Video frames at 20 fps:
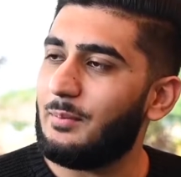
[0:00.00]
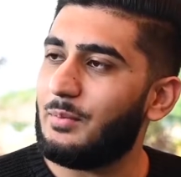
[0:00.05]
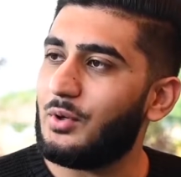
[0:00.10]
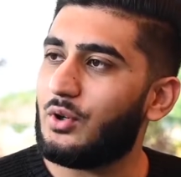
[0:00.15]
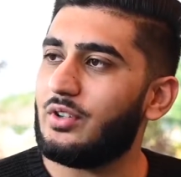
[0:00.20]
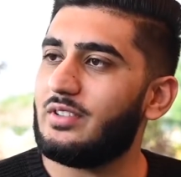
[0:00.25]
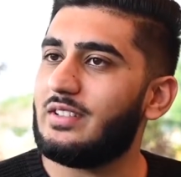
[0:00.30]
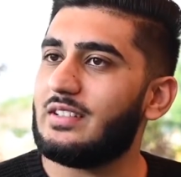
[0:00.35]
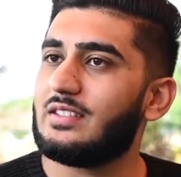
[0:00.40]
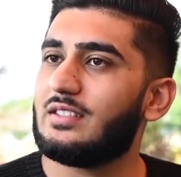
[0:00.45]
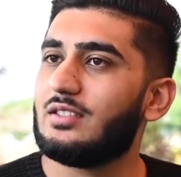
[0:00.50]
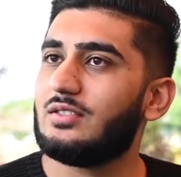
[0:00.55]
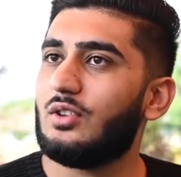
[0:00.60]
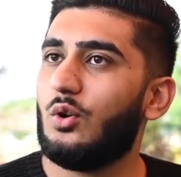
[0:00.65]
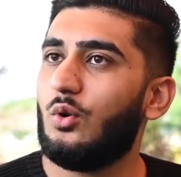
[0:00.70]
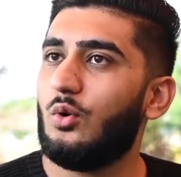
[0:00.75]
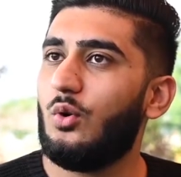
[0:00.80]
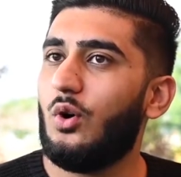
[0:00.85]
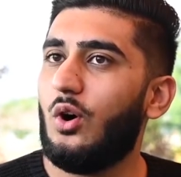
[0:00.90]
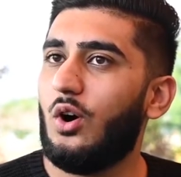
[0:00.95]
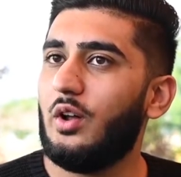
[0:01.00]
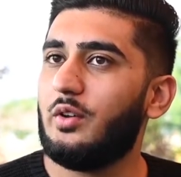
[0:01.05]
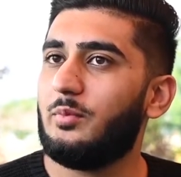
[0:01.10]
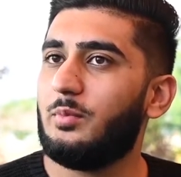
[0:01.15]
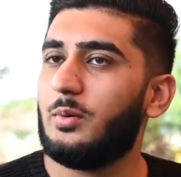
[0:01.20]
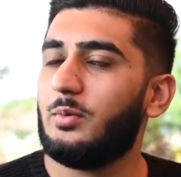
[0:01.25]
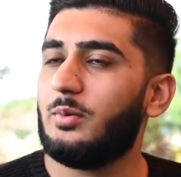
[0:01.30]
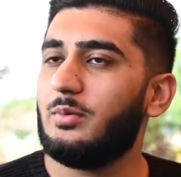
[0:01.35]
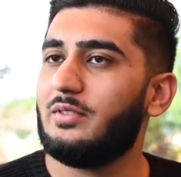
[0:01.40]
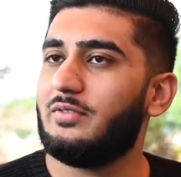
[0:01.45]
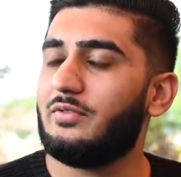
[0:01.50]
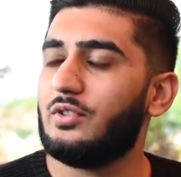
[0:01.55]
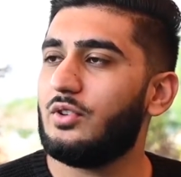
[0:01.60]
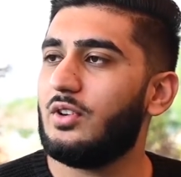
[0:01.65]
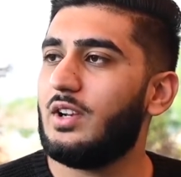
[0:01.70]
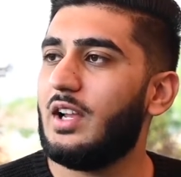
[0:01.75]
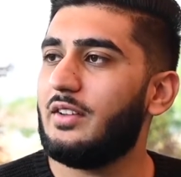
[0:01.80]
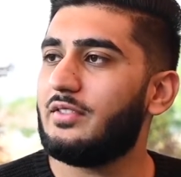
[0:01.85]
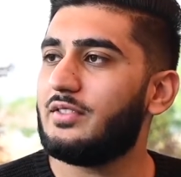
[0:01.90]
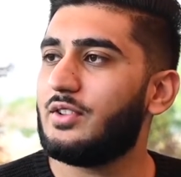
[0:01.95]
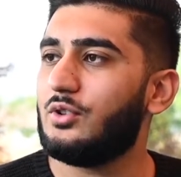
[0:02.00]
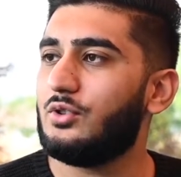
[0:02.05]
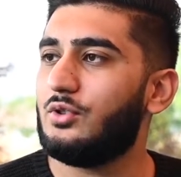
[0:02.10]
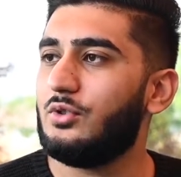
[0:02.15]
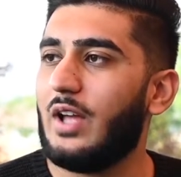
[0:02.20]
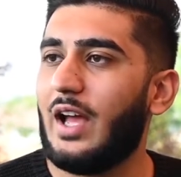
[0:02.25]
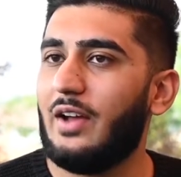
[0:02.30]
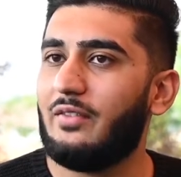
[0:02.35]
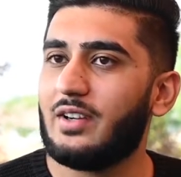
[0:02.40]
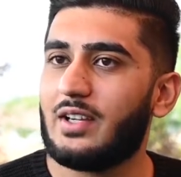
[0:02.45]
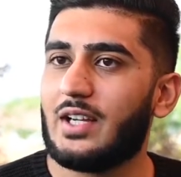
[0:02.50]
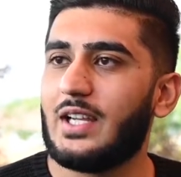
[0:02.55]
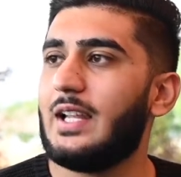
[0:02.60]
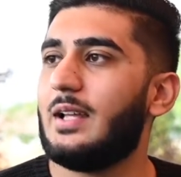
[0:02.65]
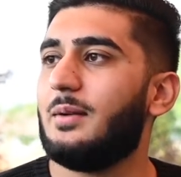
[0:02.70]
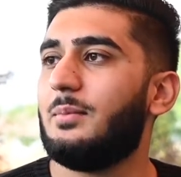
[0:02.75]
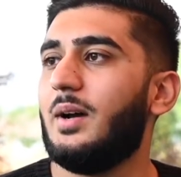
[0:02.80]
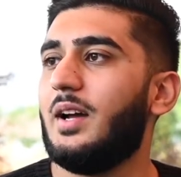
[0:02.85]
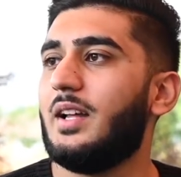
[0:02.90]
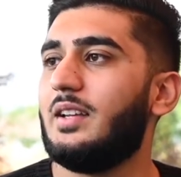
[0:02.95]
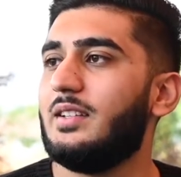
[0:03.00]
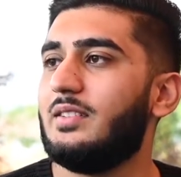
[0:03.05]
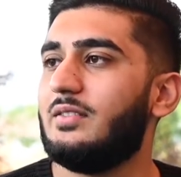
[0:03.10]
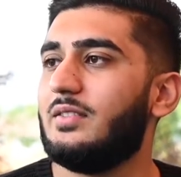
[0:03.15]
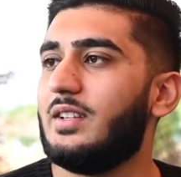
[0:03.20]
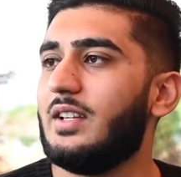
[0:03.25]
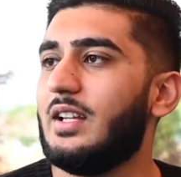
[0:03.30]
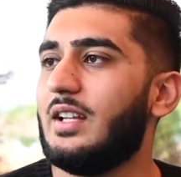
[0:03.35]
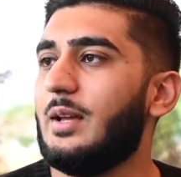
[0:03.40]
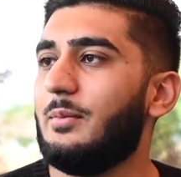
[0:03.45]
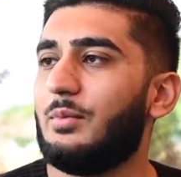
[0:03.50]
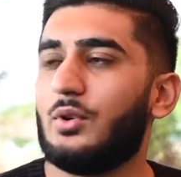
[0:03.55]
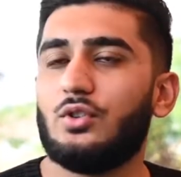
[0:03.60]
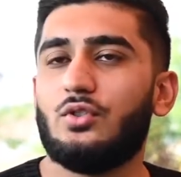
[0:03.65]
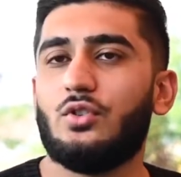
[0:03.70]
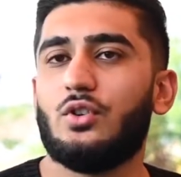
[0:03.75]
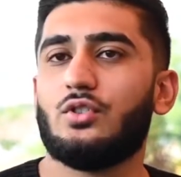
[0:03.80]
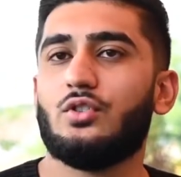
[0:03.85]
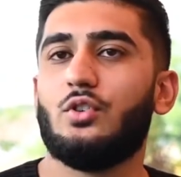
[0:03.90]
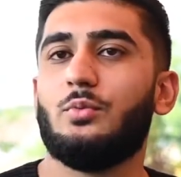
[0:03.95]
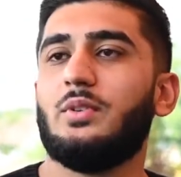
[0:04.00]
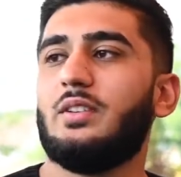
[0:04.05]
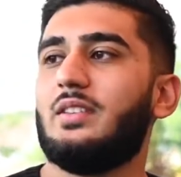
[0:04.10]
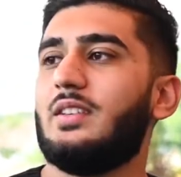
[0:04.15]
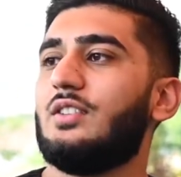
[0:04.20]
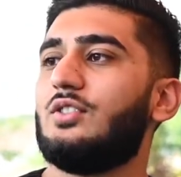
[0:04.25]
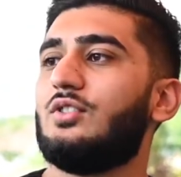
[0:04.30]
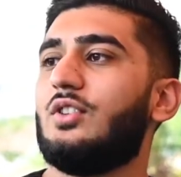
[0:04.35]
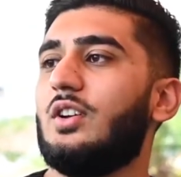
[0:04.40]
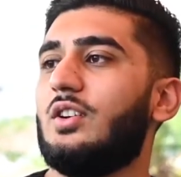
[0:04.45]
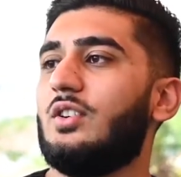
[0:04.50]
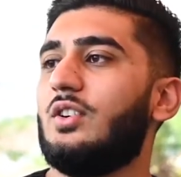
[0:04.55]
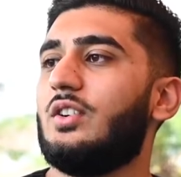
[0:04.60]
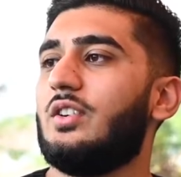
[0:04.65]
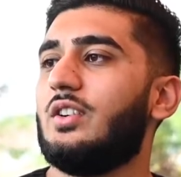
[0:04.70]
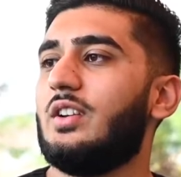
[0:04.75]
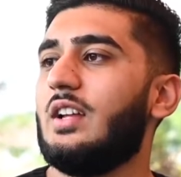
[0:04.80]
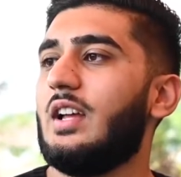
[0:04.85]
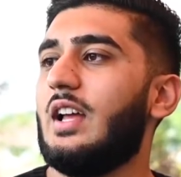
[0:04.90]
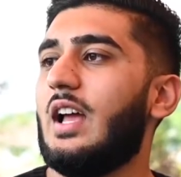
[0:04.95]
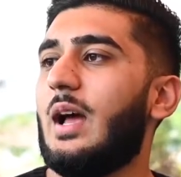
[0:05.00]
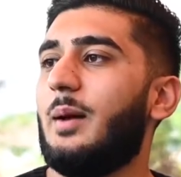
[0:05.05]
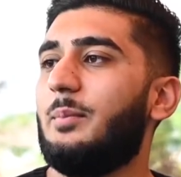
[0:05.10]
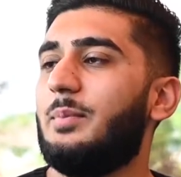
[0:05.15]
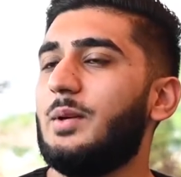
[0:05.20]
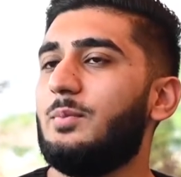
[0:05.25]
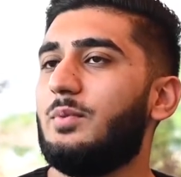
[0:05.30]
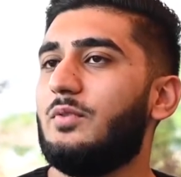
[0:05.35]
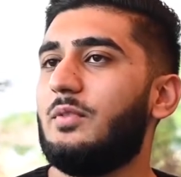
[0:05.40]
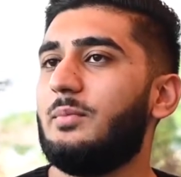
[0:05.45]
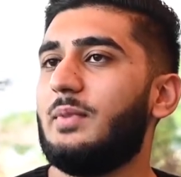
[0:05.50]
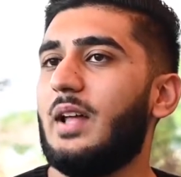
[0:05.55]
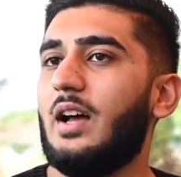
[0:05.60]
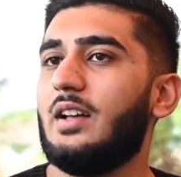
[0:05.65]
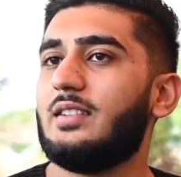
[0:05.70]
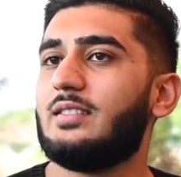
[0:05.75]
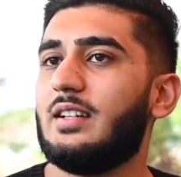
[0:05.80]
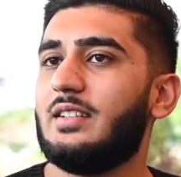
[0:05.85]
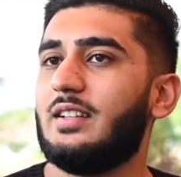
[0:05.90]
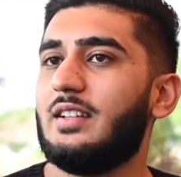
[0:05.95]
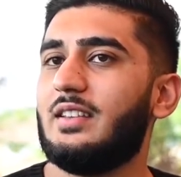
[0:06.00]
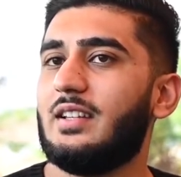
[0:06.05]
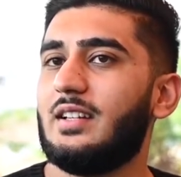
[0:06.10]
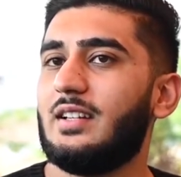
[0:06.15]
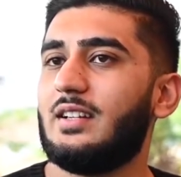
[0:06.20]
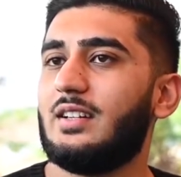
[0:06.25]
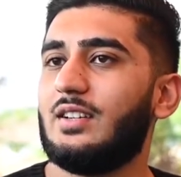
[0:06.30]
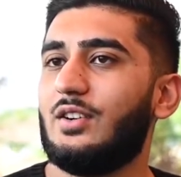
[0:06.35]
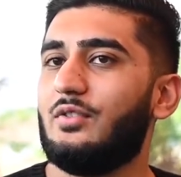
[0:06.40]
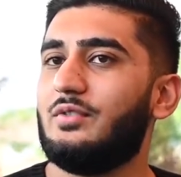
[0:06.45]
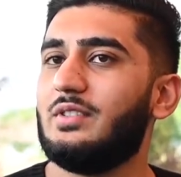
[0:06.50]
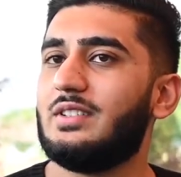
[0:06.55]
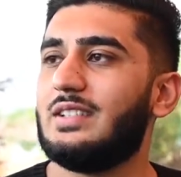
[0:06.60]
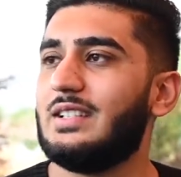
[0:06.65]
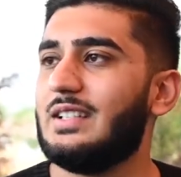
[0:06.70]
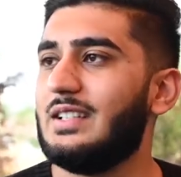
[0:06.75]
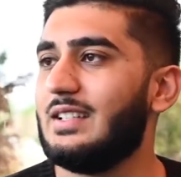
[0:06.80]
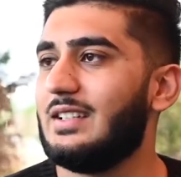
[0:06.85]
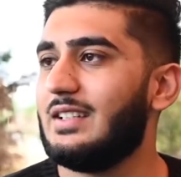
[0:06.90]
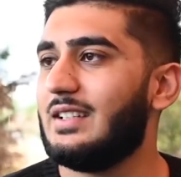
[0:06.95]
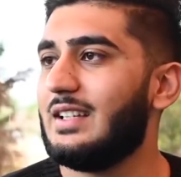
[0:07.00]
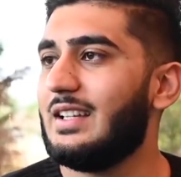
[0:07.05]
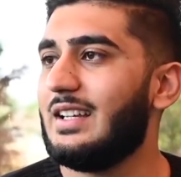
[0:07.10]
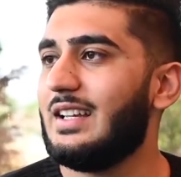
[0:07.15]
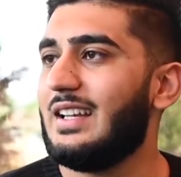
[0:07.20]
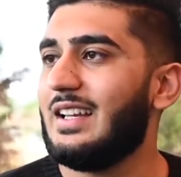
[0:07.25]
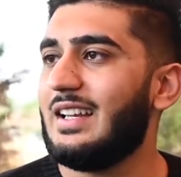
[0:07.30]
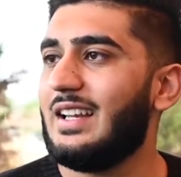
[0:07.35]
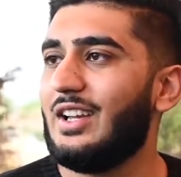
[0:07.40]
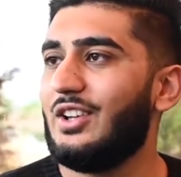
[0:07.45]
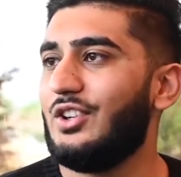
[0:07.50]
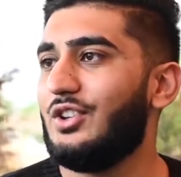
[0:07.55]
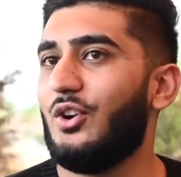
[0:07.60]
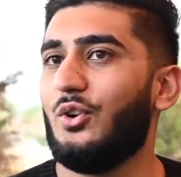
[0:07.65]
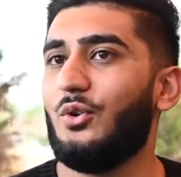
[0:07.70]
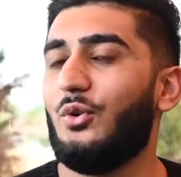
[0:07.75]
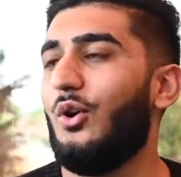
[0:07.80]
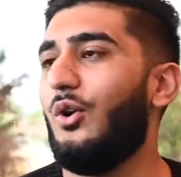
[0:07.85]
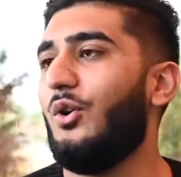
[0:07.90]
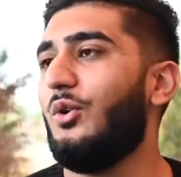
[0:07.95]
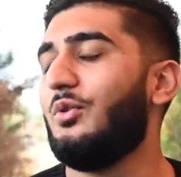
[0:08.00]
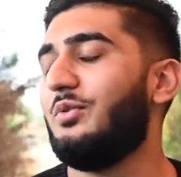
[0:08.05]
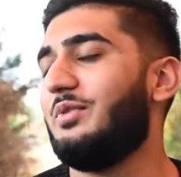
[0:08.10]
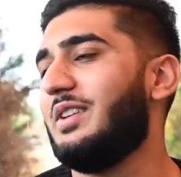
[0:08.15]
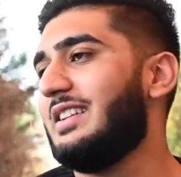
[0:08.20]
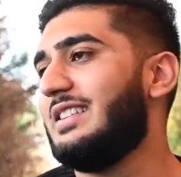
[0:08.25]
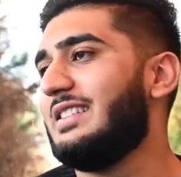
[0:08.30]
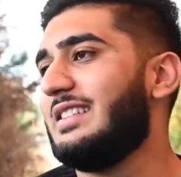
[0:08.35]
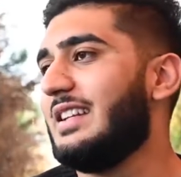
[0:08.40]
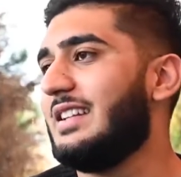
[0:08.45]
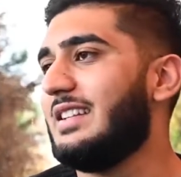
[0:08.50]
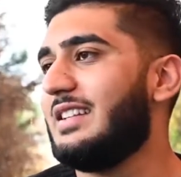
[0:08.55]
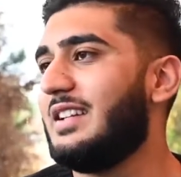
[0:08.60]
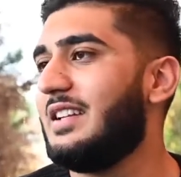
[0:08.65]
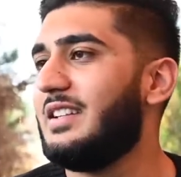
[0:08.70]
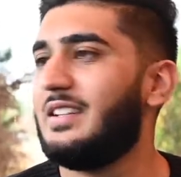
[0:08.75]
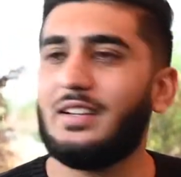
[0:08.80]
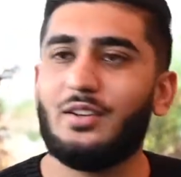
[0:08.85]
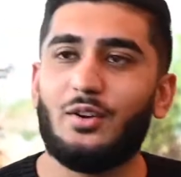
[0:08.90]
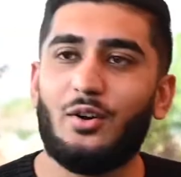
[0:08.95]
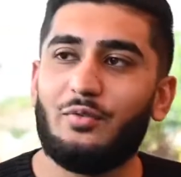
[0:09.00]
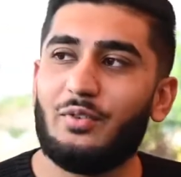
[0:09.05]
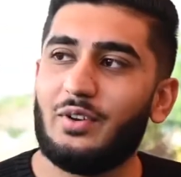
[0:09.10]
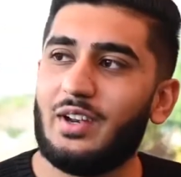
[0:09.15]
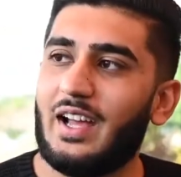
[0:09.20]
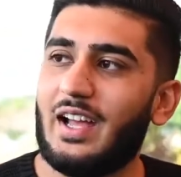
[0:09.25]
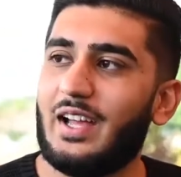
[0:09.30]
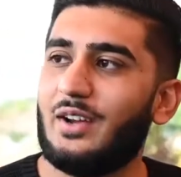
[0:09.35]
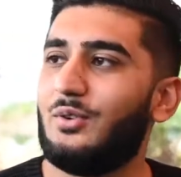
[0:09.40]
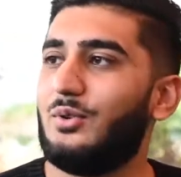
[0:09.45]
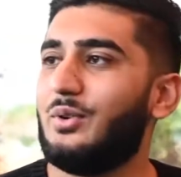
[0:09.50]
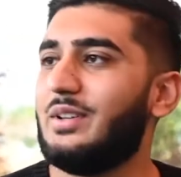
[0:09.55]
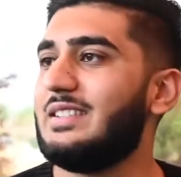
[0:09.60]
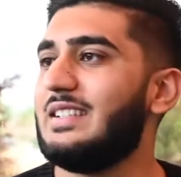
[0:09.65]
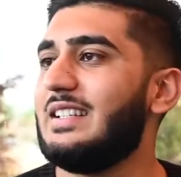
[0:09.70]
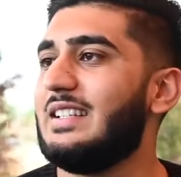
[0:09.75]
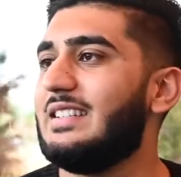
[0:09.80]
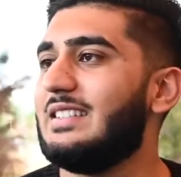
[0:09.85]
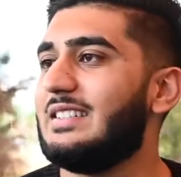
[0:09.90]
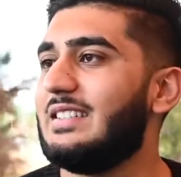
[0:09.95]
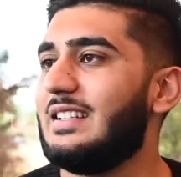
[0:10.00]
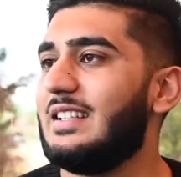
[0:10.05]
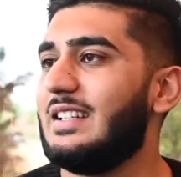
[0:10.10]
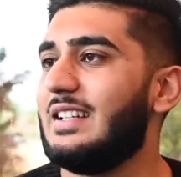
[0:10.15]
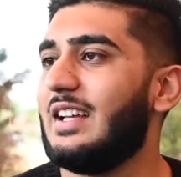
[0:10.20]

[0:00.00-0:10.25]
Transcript: Because it's so hard probably for your lifestyle to have a clear mind even. Because you got so many things going on. And people from the outside, they think obviously, you know, oh, they did it overnight or it's easy.